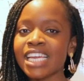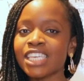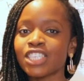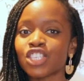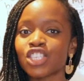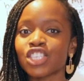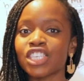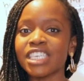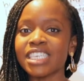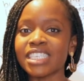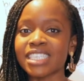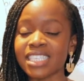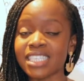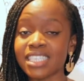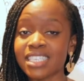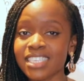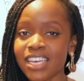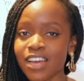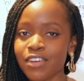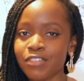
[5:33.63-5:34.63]
She is a
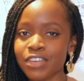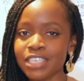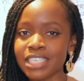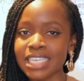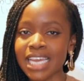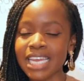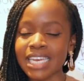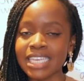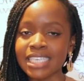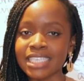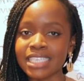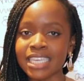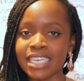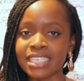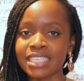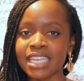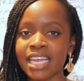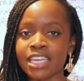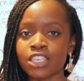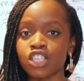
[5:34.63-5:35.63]
servant and he
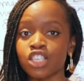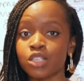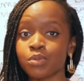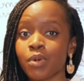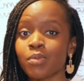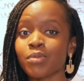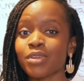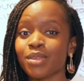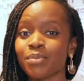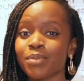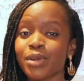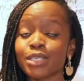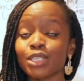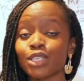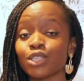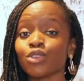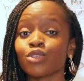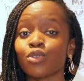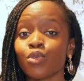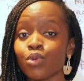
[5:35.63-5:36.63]
says that she's probably the
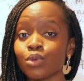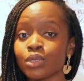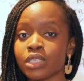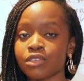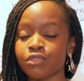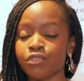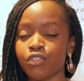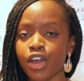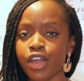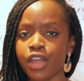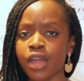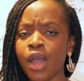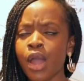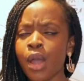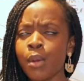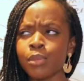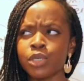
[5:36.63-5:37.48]
person who caused the fire.